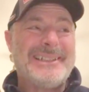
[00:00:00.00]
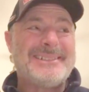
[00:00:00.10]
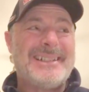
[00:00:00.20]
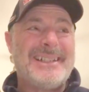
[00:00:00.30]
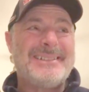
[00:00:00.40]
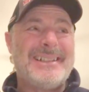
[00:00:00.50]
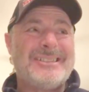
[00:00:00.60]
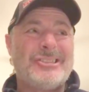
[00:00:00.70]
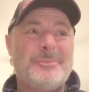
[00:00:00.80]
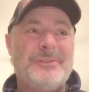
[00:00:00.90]
I
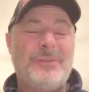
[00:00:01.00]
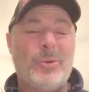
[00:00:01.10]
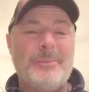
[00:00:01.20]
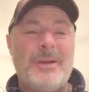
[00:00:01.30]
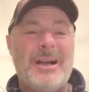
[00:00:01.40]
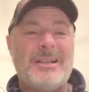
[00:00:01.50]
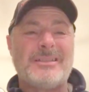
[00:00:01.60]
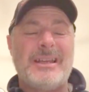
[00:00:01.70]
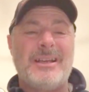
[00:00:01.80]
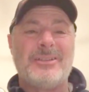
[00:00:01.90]
should be 40 miles
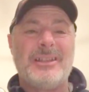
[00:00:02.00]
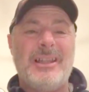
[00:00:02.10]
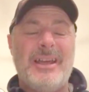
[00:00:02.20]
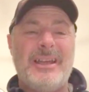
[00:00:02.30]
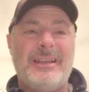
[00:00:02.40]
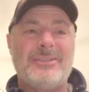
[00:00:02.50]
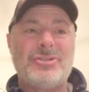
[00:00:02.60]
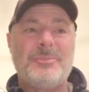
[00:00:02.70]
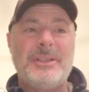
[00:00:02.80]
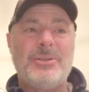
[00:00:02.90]
down the lake and
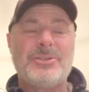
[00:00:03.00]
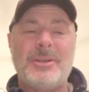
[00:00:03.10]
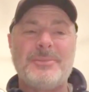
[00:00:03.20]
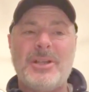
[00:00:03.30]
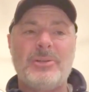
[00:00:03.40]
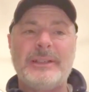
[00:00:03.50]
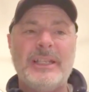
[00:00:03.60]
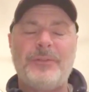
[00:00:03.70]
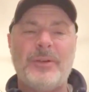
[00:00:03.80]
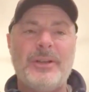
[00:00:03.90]
should be doing something totally
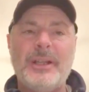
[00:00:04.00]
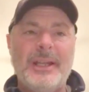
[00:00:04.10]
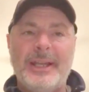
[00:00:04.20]
different,